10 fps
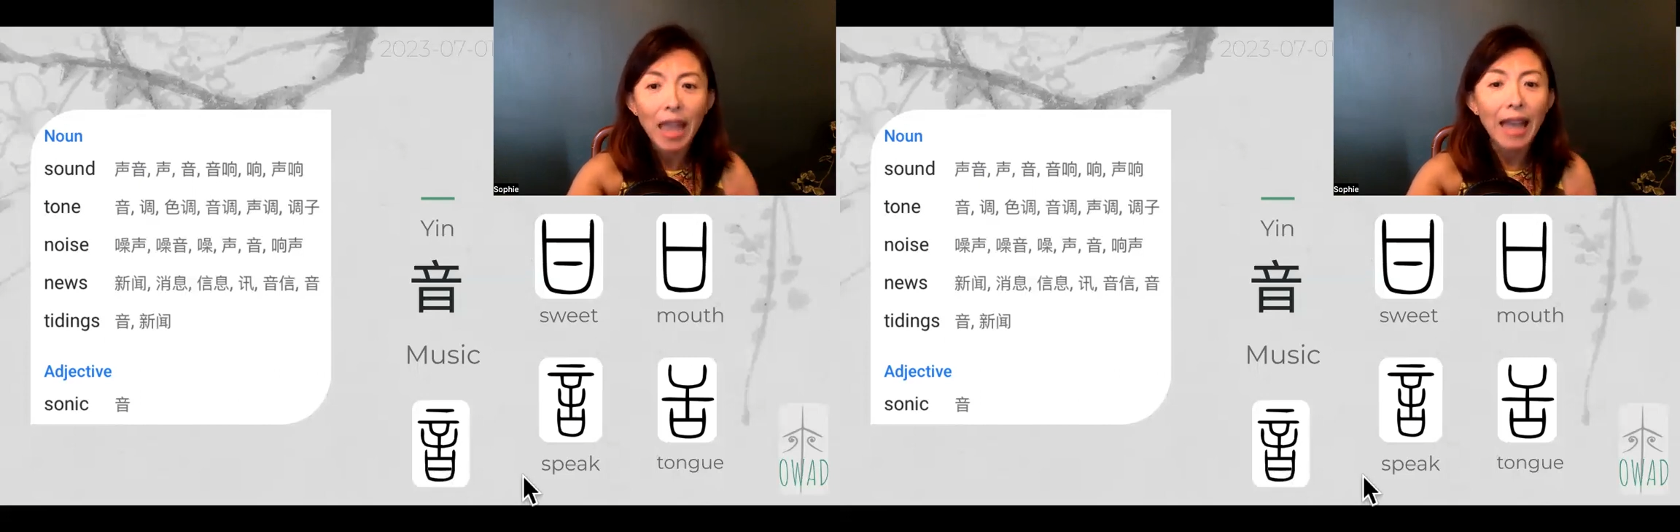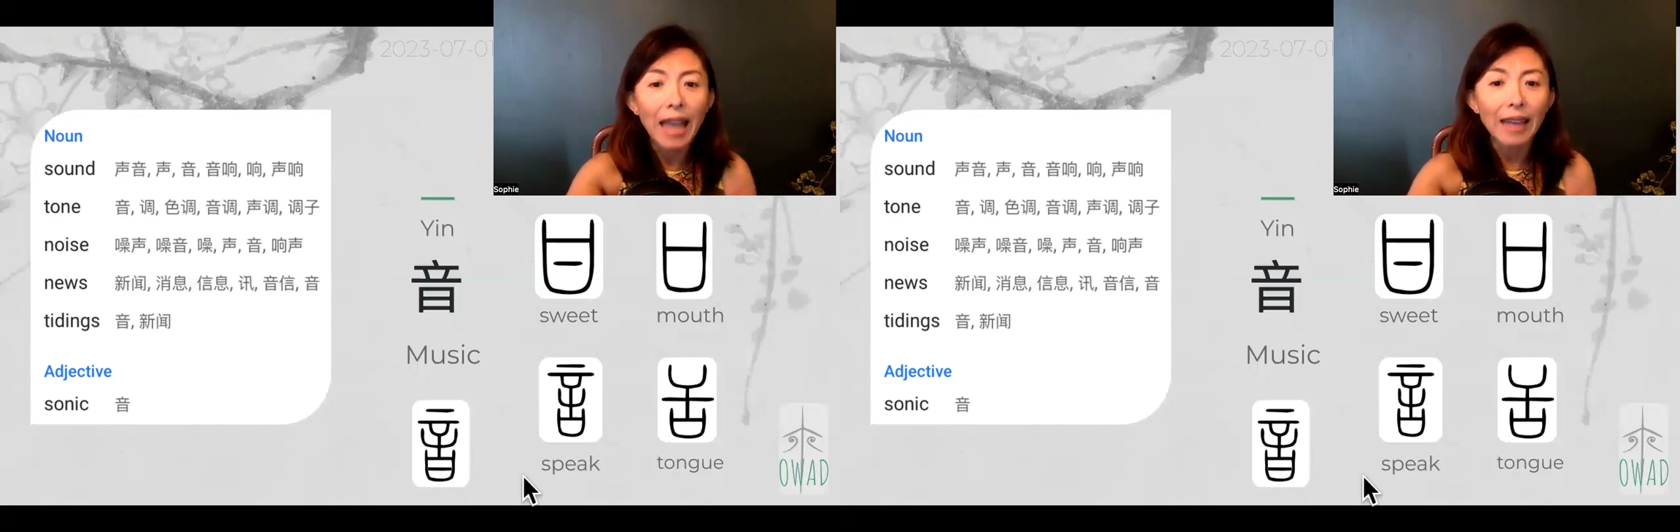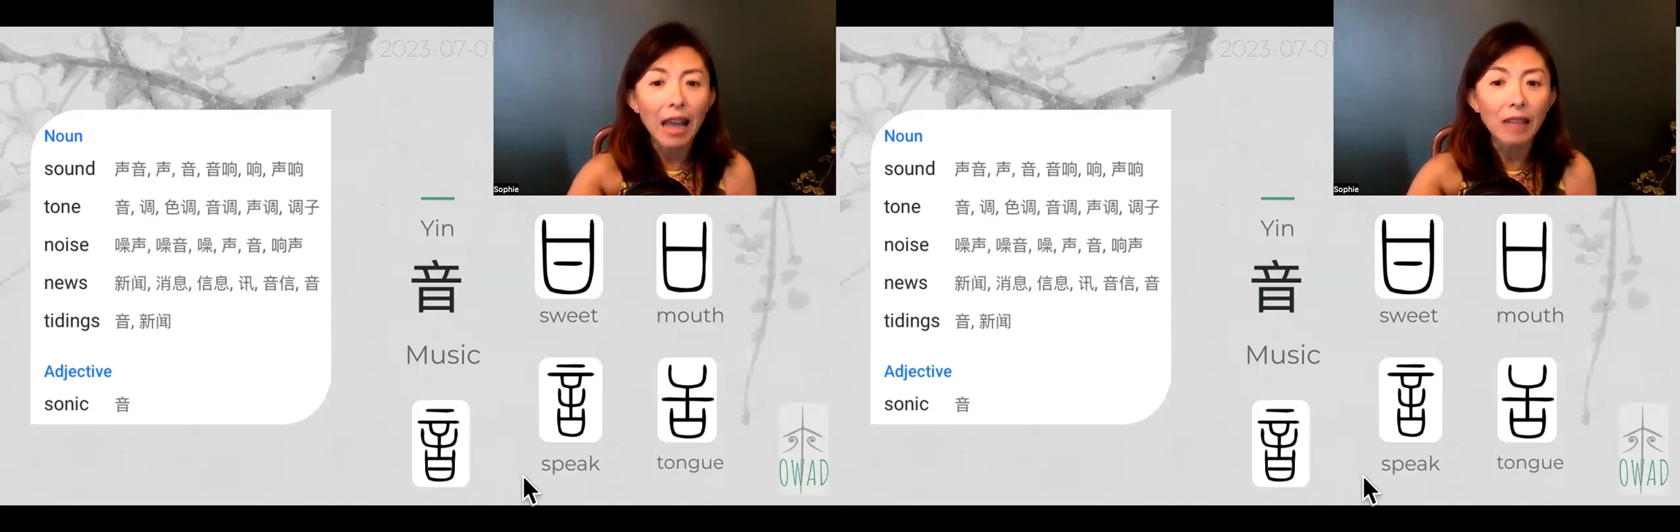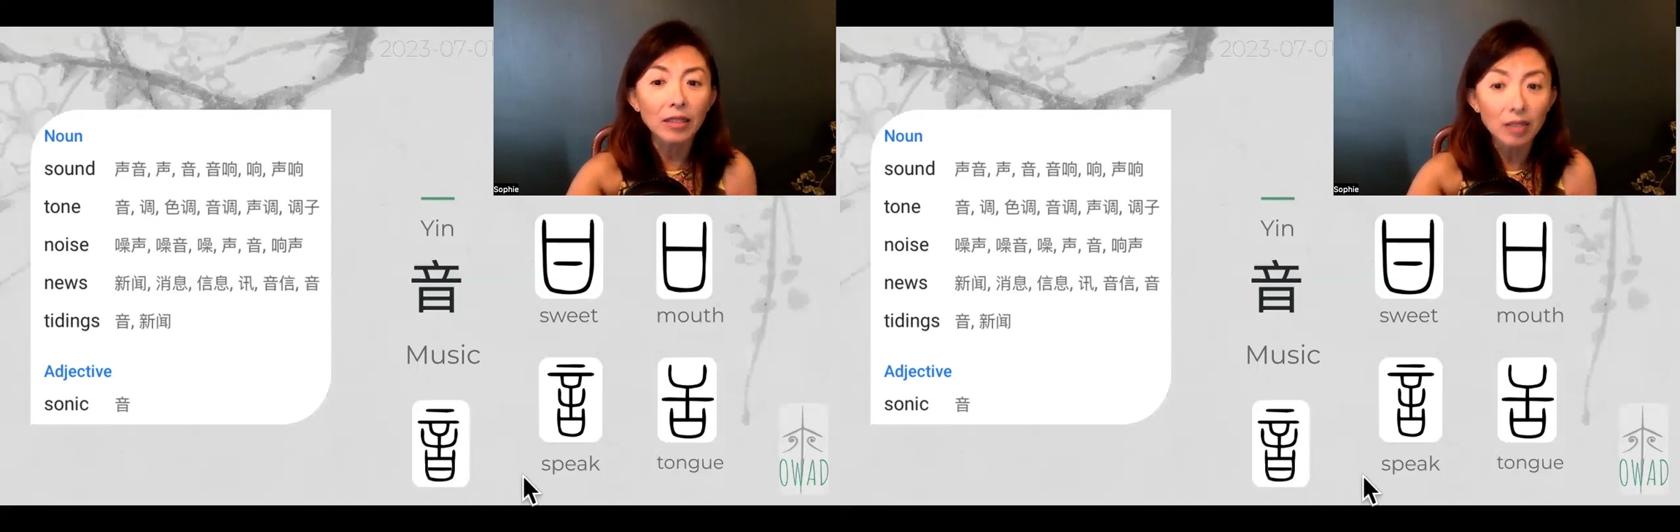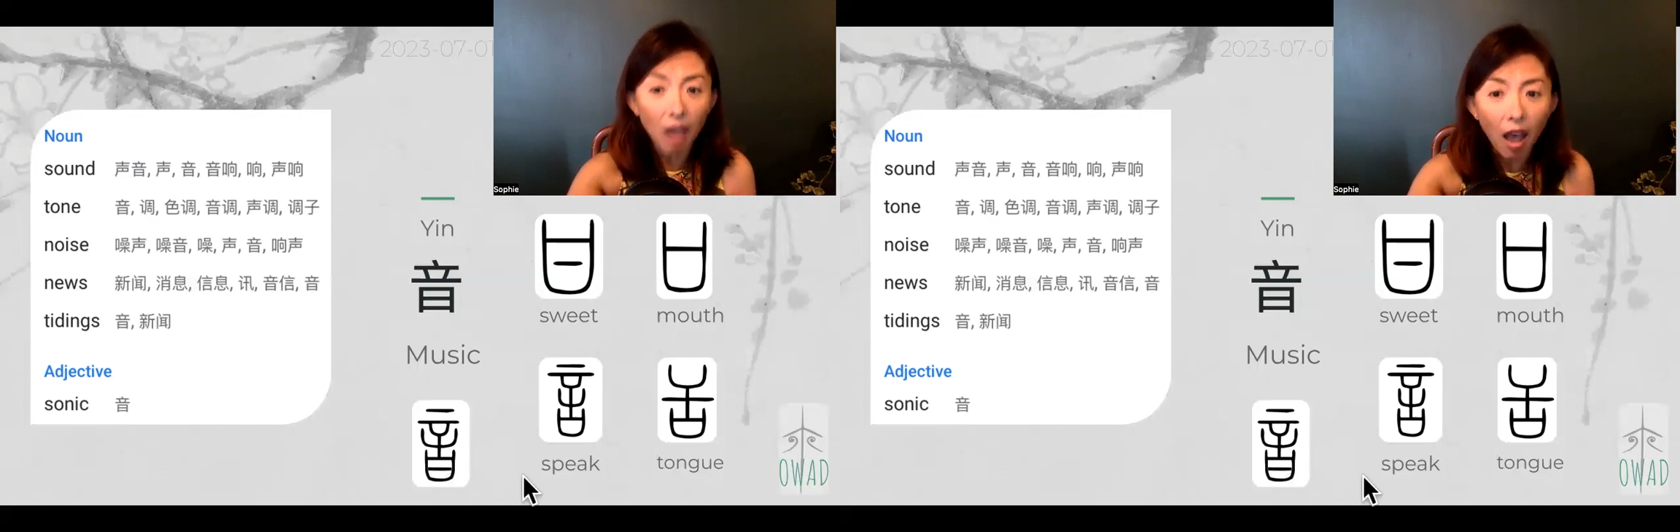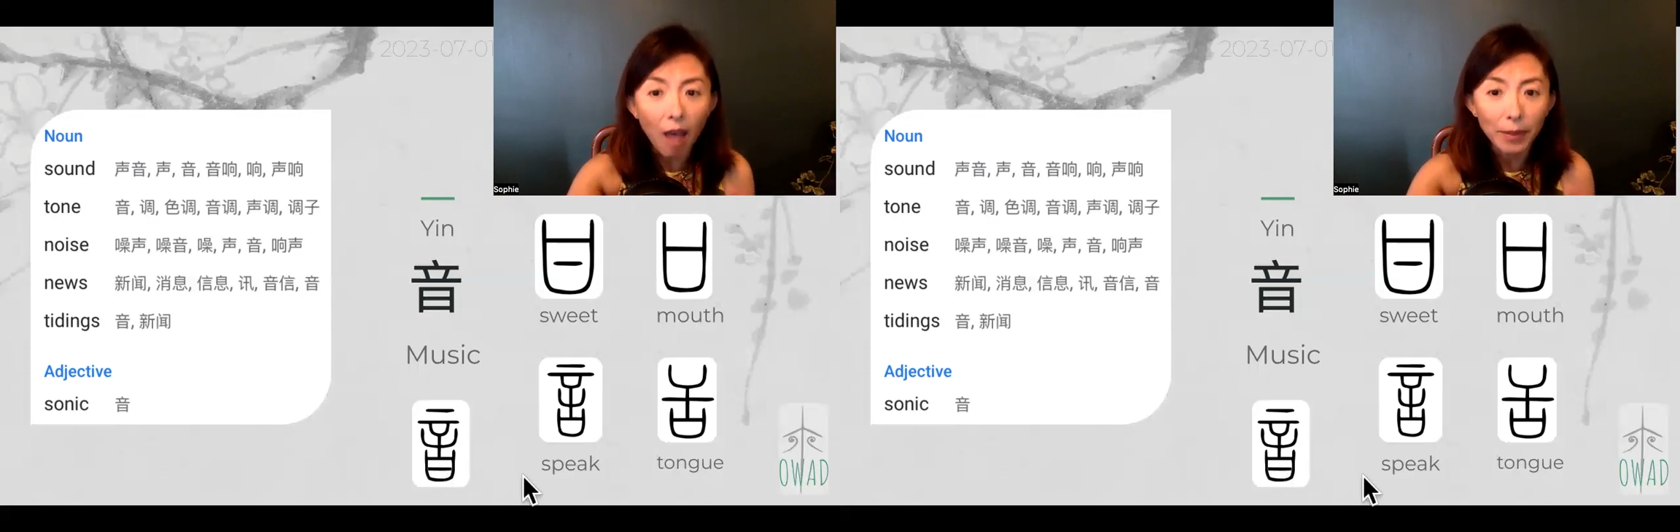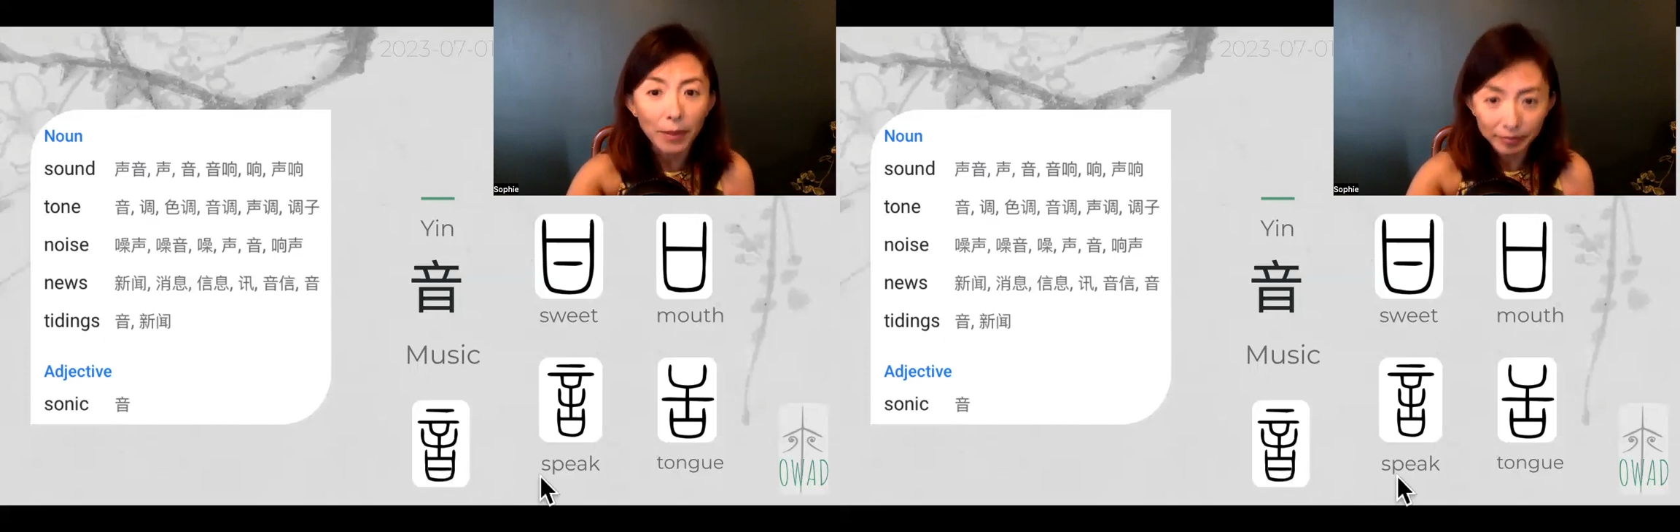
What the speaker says: And on the top,